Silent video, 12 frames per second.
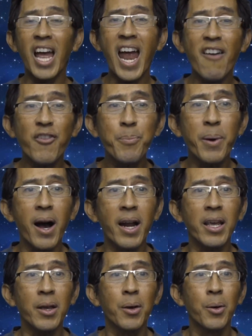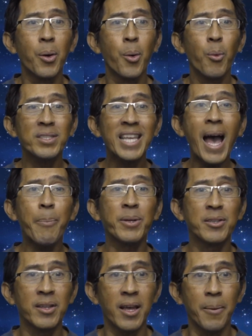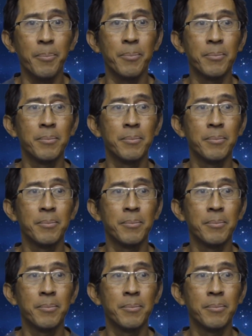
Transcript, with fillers: everybody what's happened to them.